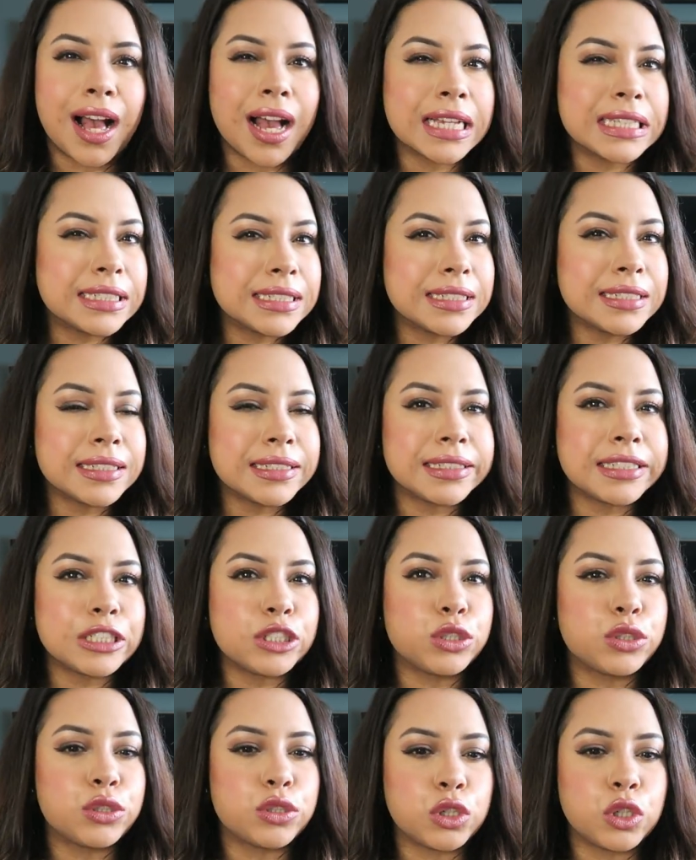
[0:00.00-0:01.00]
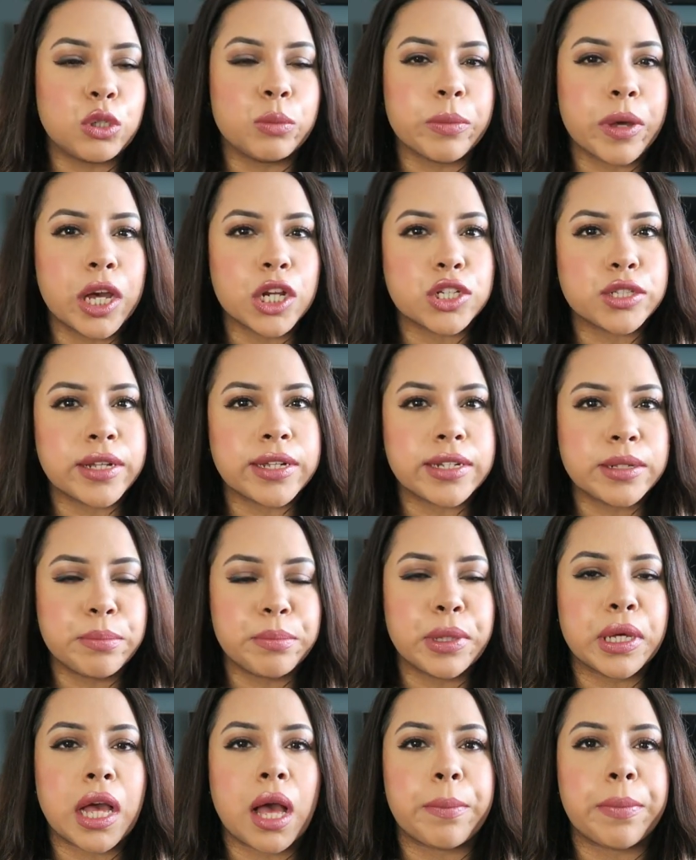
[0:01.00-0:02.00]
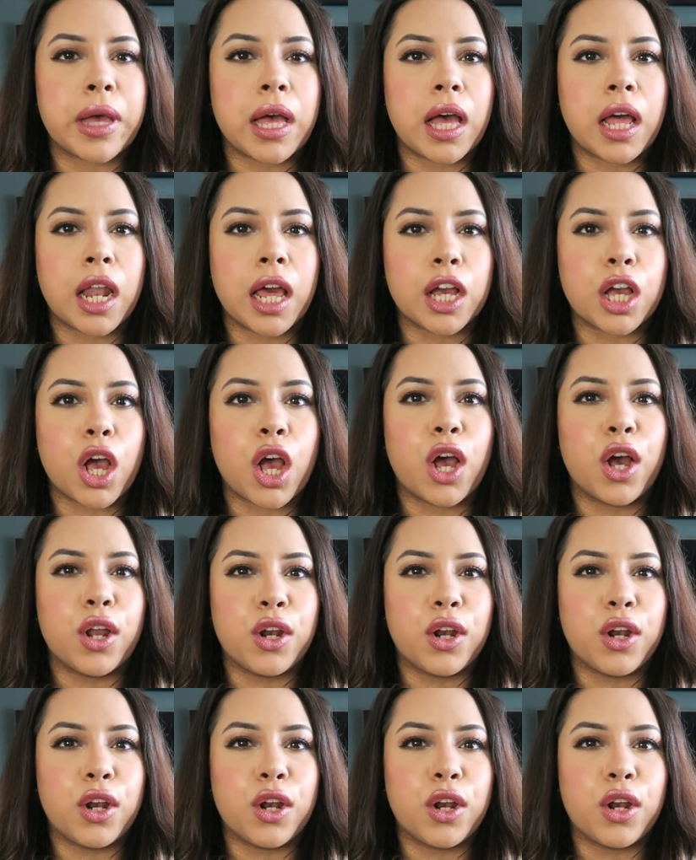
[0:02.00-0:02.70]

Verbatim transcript: I didn't see too much, so I didn't pick up like